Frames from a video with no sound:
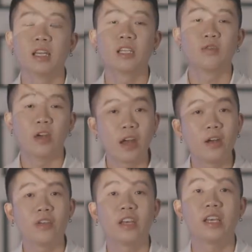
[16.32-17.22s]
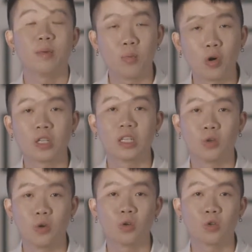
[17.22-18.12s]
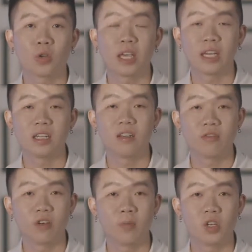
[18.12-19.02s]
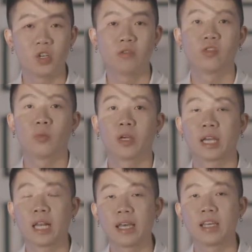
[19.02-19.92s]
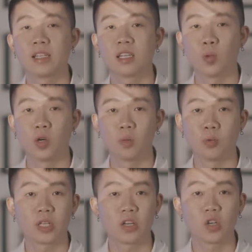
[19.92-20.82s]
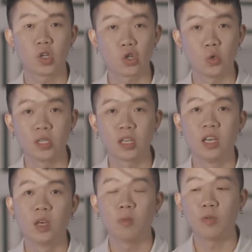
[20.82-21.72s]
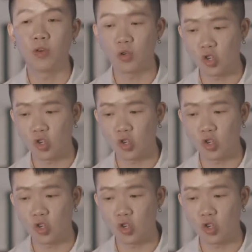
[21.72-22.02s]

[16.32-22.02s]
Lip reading: is very important to also gather information from your clients about a potential shoot before you